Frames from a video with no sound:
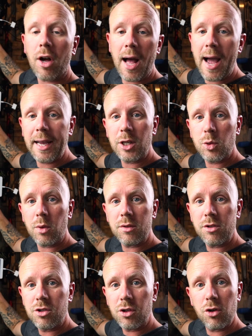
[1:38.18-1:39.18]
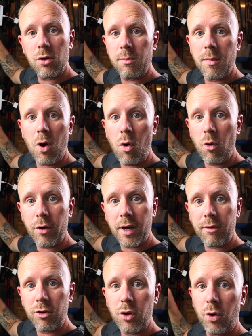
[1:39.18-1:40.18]
got a H1 Zoom
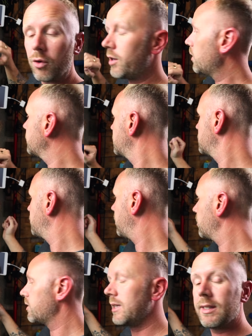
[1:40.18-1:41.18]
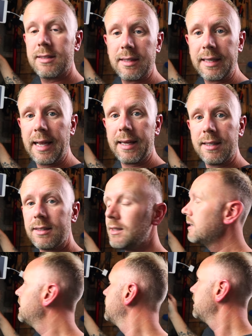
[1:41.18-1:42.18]
audio recorder, which is plugged into the Canon.
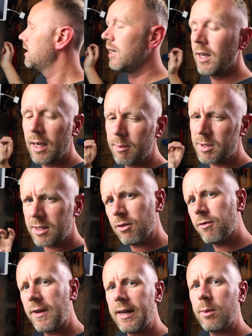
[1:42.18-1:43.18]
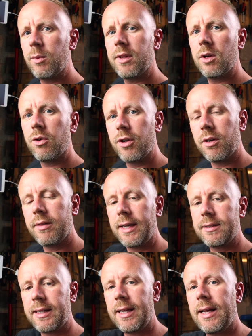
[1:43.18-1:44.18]
Still fiddling with the audio on
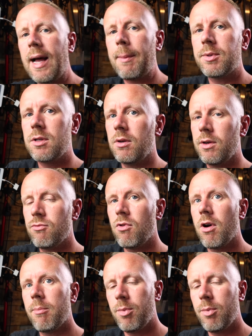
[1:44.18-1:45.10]
that to get it absolutely right,